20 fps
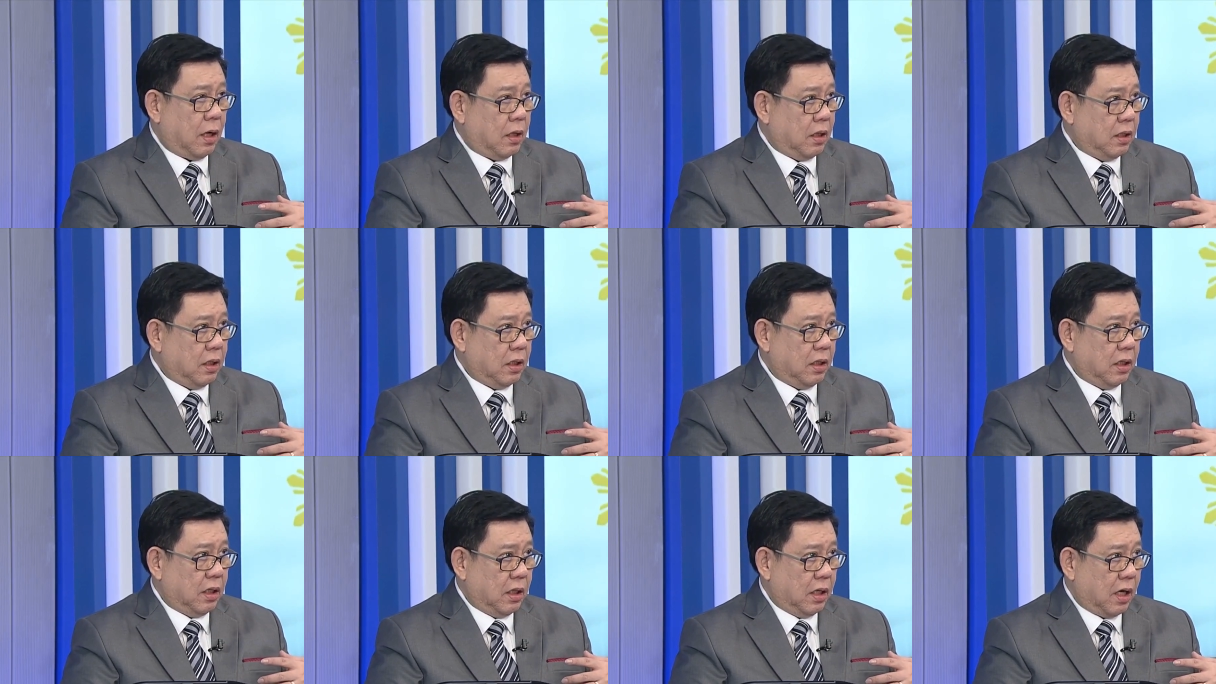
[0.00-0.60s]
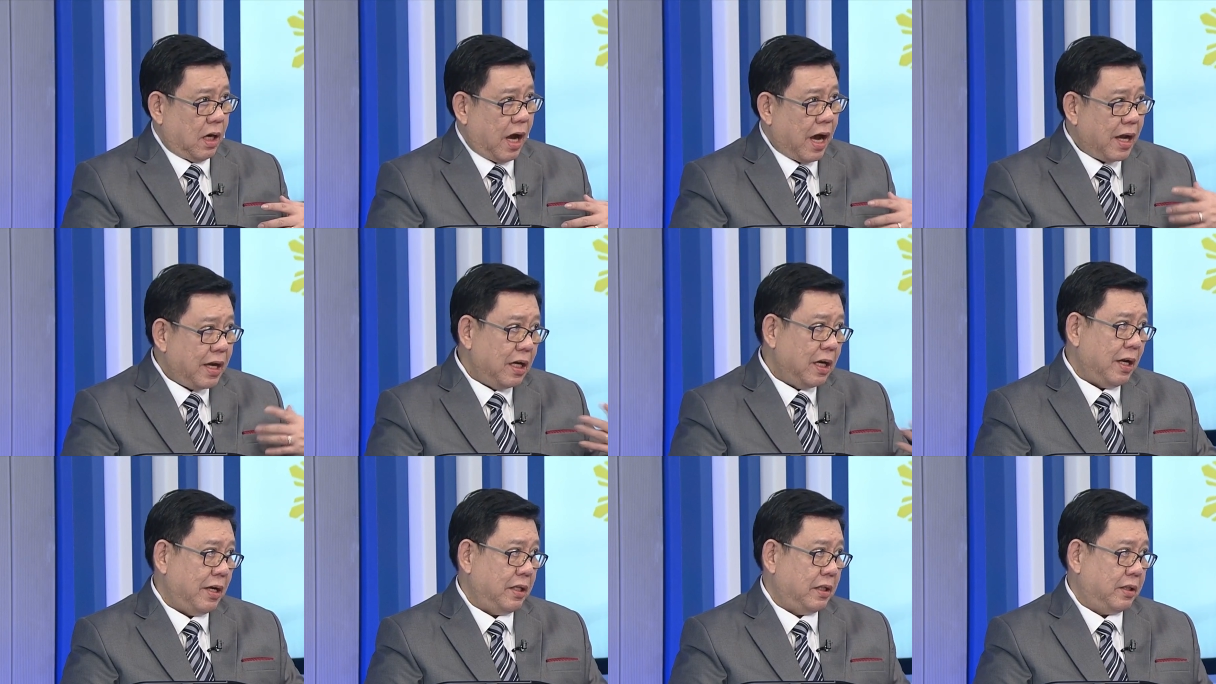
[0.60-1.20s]
he
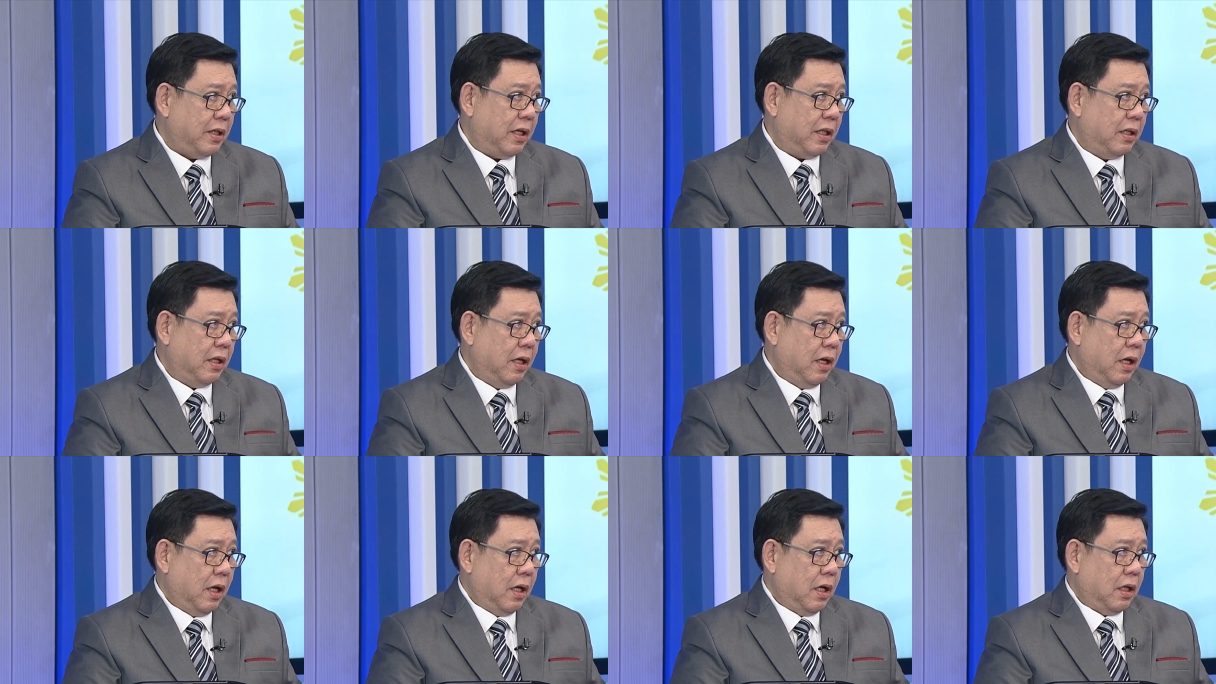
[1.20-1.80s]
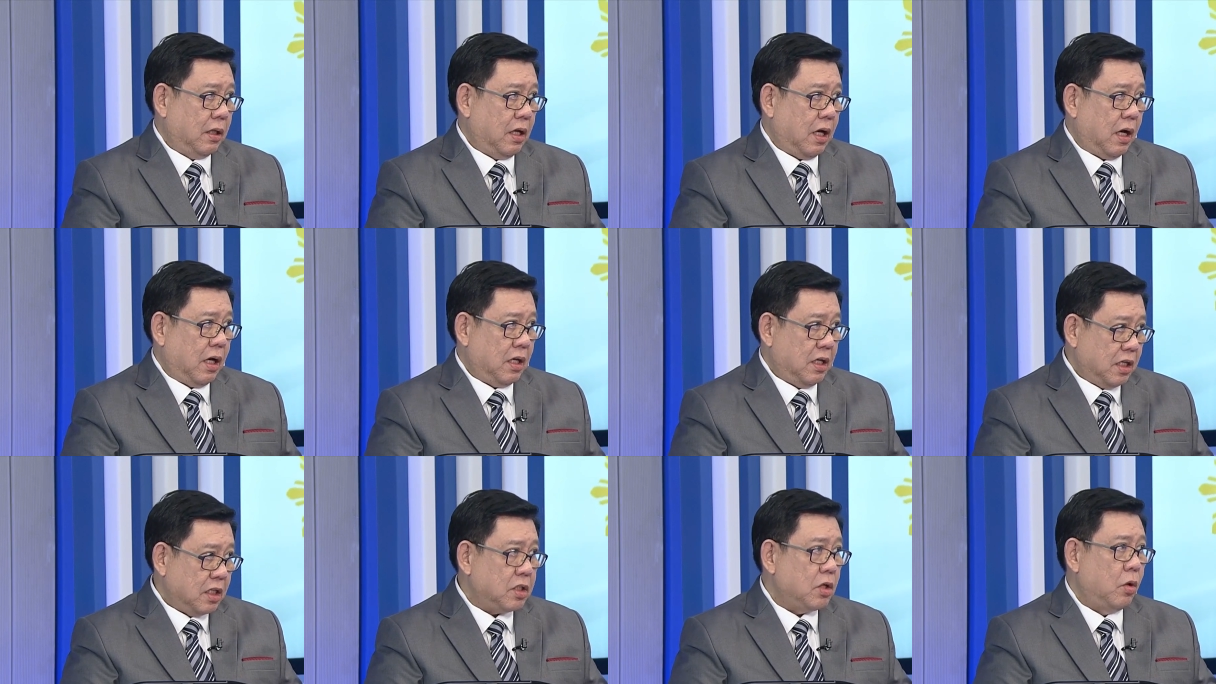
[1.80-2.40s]
highlighted
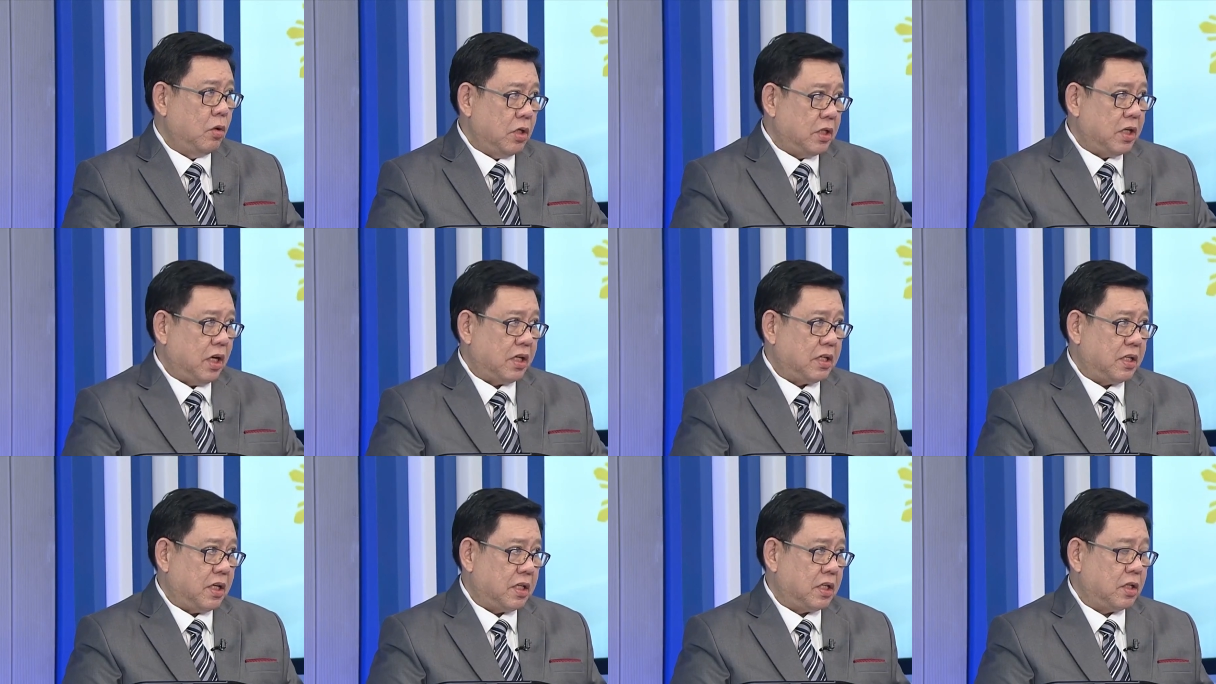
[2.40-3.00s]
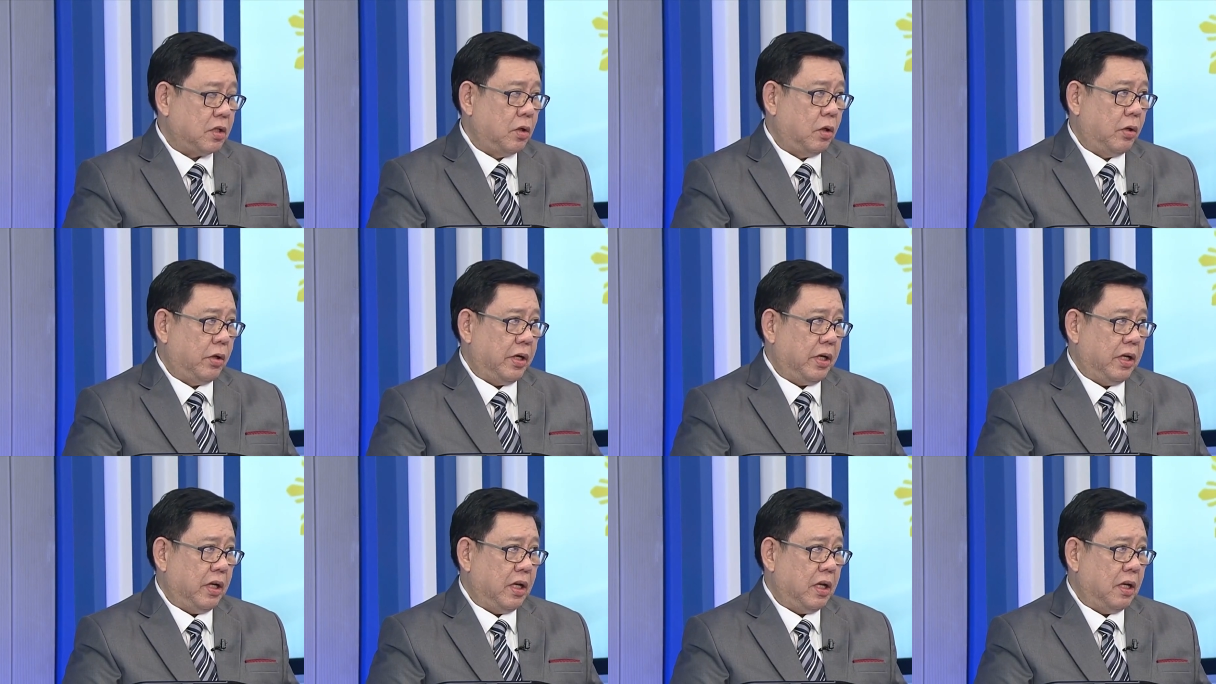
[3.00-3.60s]
his own success
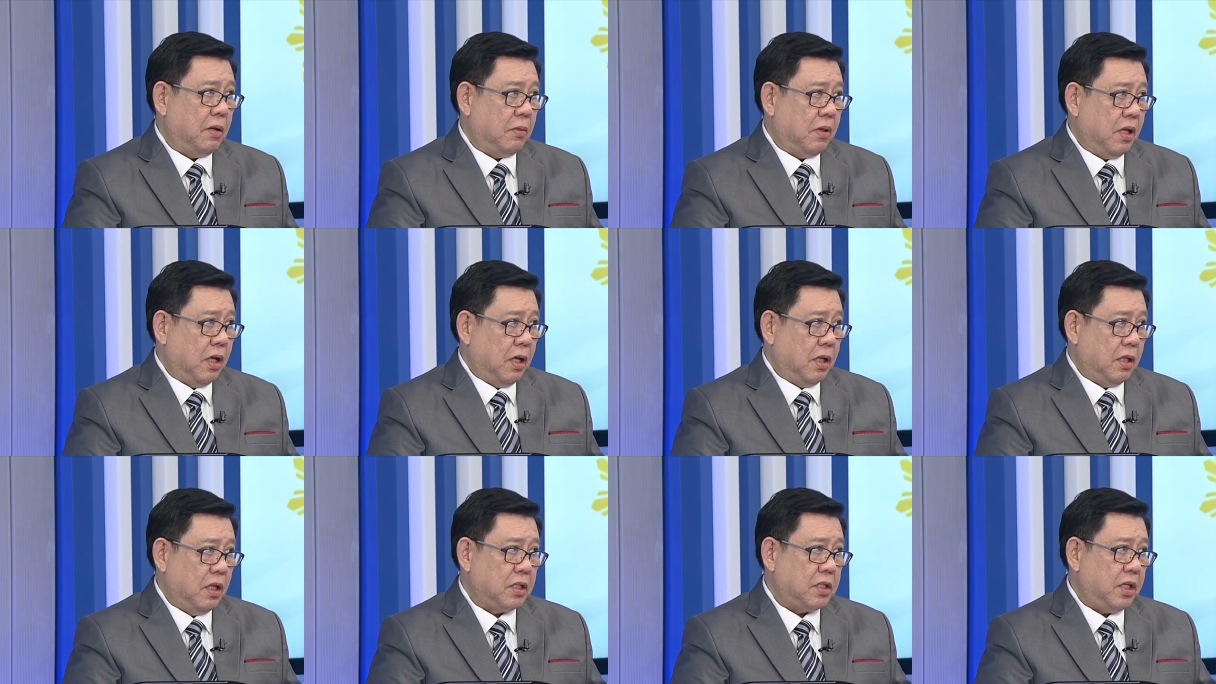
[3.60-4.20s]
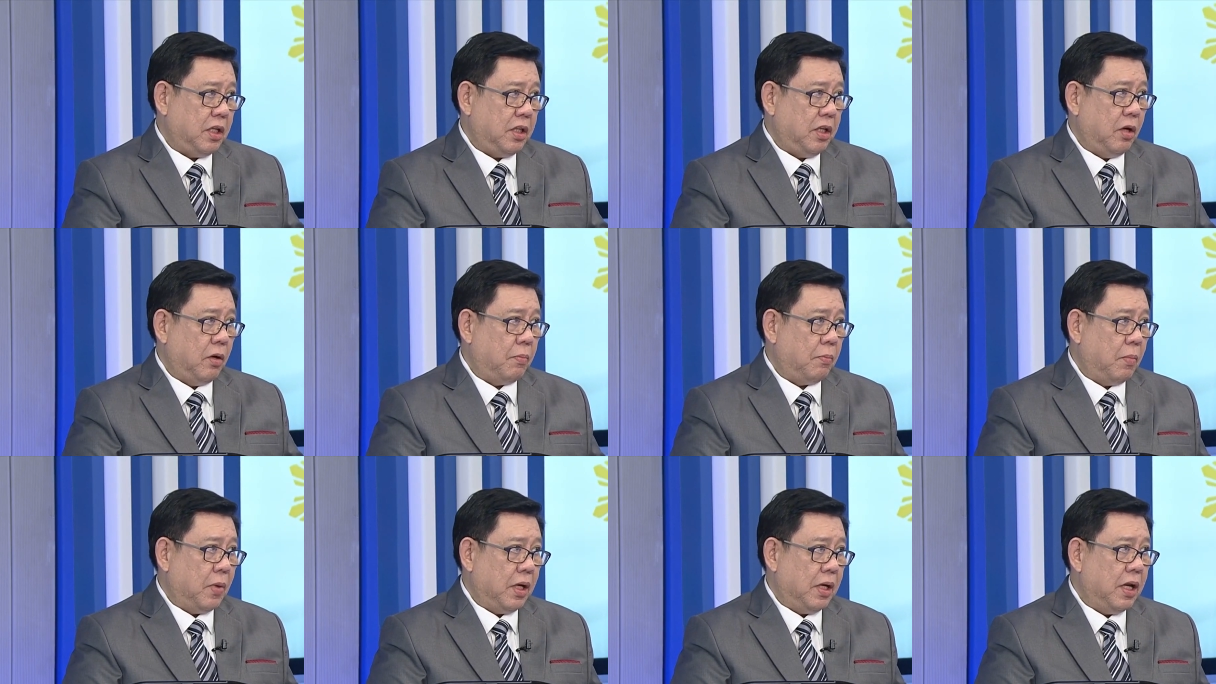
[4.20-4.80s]
story in the city of
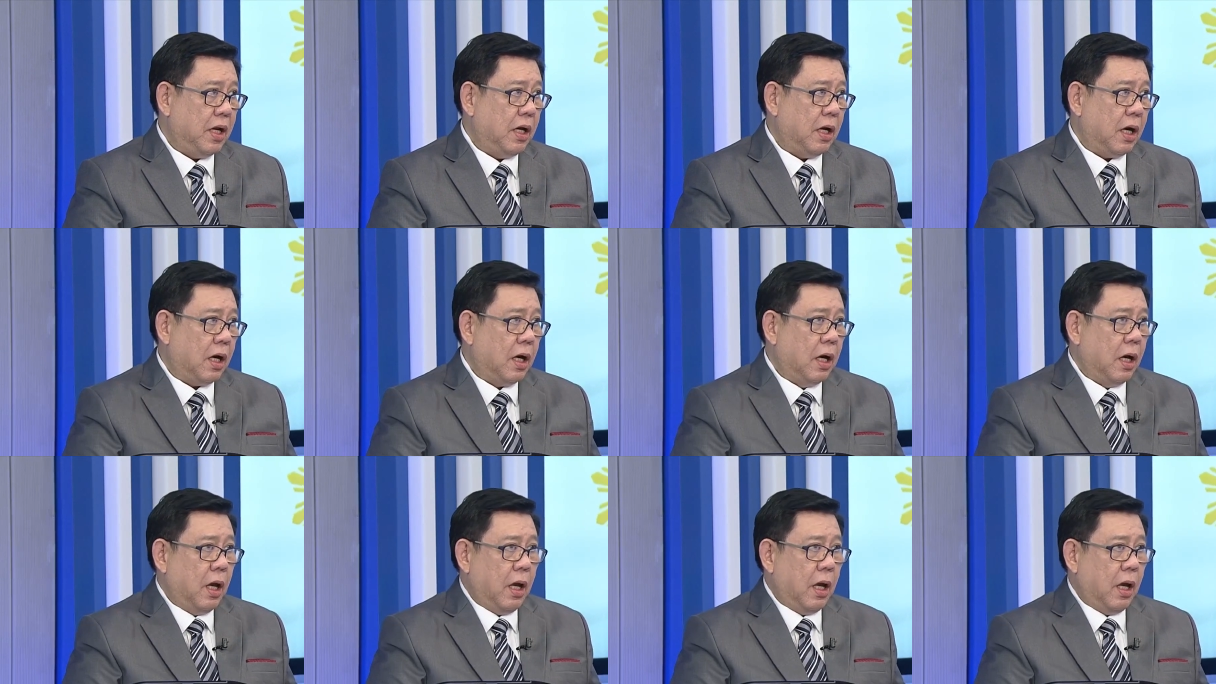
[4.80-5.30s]
Manila.